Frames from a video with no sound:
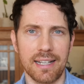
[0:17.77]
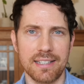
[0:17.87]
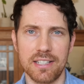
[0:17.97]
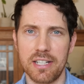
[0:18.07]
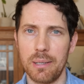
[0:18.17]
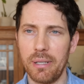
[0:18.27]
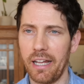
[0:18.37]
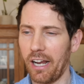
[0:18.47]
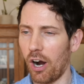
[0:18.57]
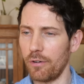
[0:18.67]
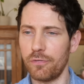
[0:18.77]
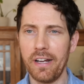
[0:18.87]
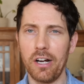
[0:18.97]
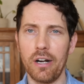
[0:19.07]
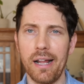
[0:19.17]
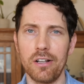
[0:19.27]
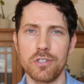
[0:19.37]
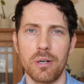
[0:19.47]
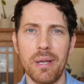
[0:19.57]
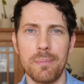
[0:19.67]
Next is gonna be like our
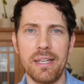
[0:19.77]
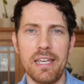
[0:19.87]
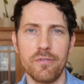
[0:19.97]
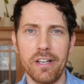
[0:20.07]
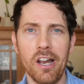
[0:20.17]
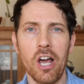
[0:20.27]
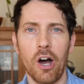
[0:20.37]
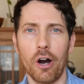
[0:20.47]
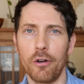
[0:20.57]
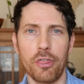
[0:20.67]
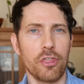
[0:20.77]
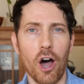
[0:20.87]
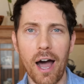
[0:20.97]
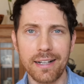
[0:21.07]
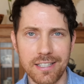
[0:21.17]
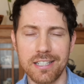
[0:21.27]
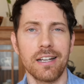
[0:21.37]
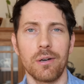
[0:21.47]
fingernails or maybe even our thoughts.